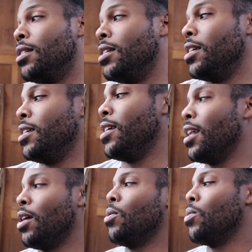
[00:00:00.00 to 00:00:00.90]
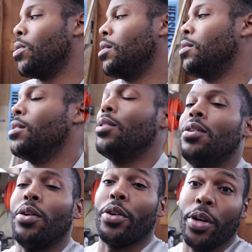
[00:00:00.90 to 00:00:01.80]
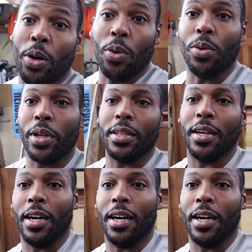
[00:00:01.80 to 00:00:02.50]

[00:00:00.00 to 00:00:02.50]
the yellow or gold